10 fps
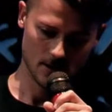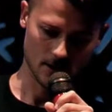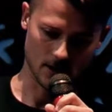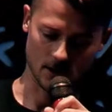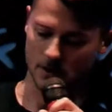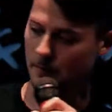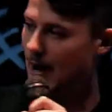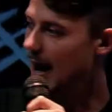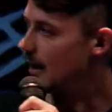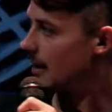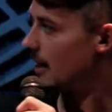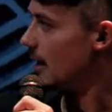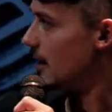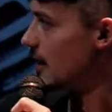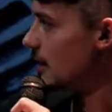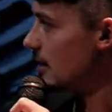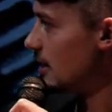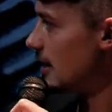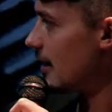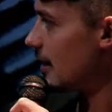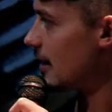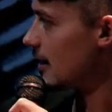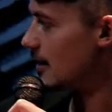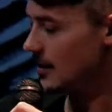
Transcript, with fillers: I look back and I, I see Derek.